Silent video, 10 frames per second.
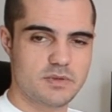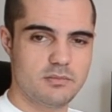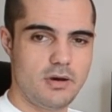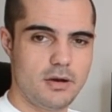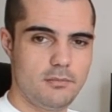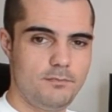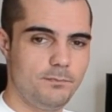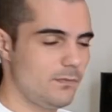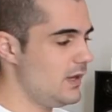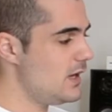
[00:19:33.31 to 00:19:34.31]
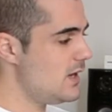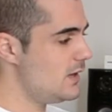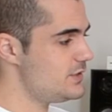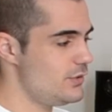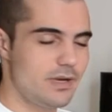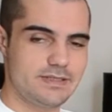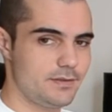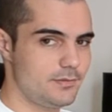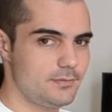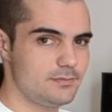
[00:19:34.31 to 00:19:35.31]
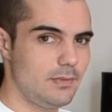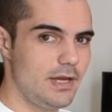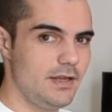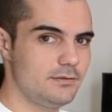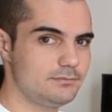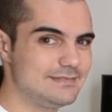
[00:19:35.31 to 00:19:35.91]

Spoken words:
me in the bottom, and I'll see you guys later. Bye.